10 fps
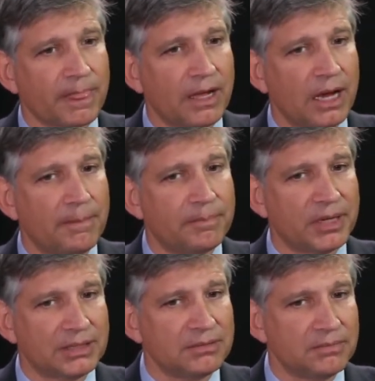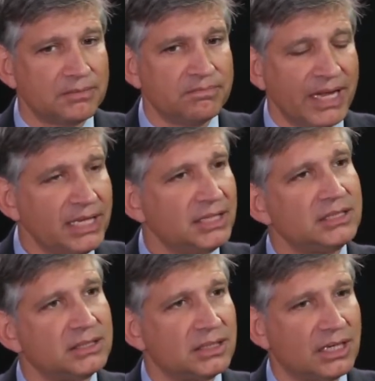But
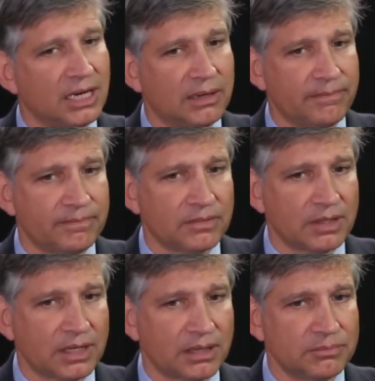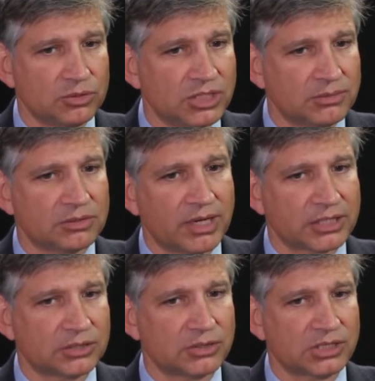many museum
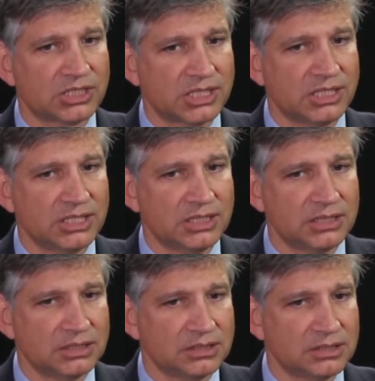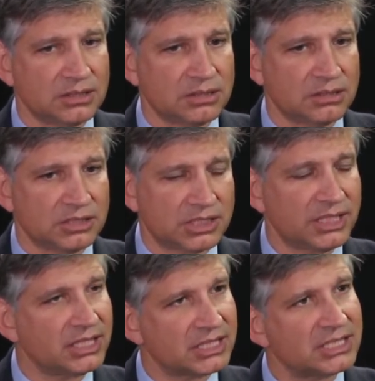directors see
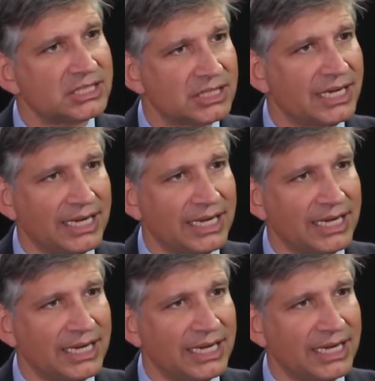this as